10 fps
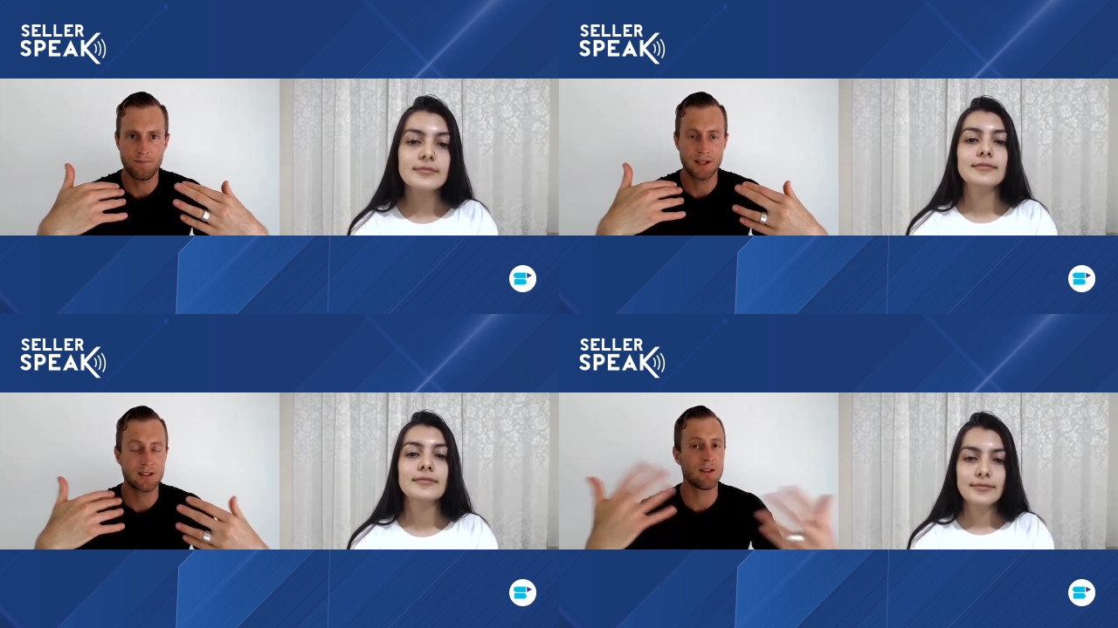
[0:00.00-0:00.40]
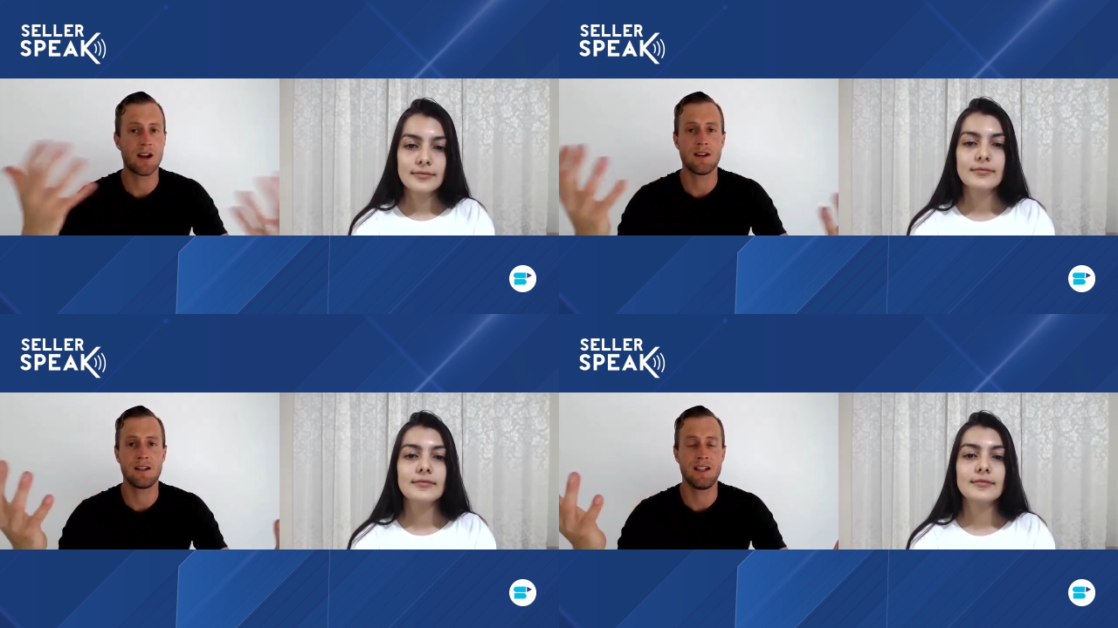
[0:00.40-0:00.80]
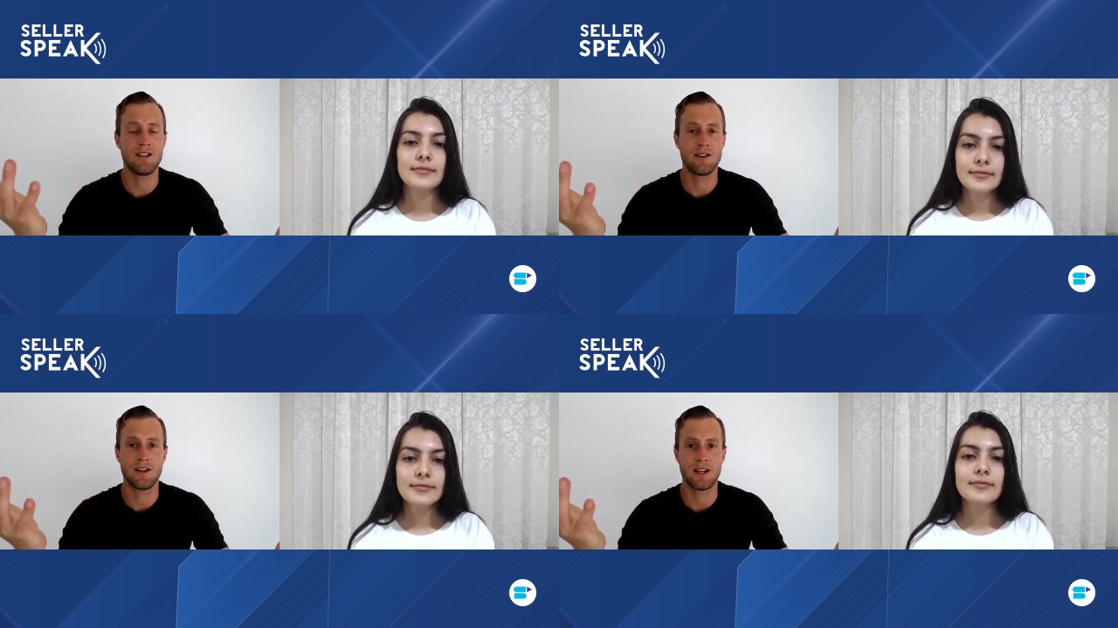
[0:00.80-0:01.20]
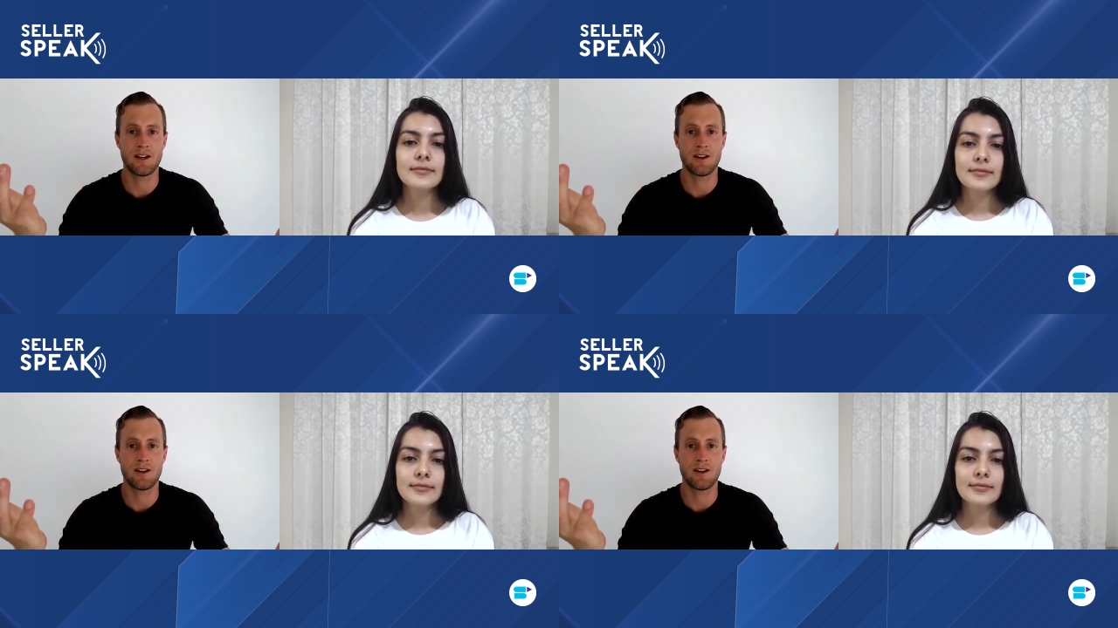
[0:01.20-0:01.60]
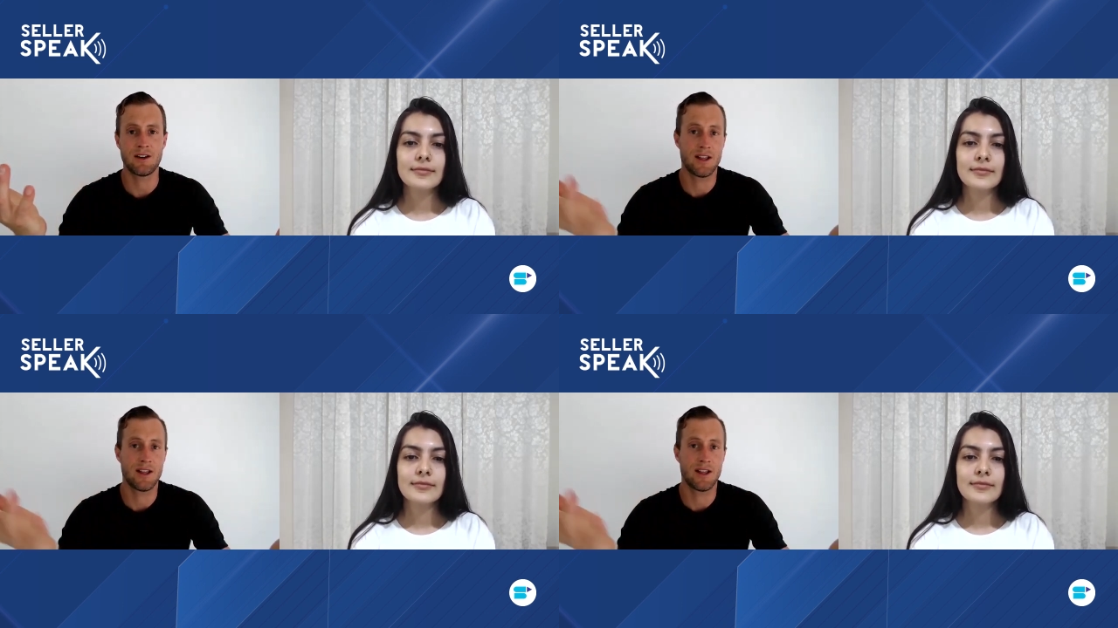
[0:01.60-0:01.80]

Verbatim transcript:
Speaker 1: it's a lot easier to get an ROI.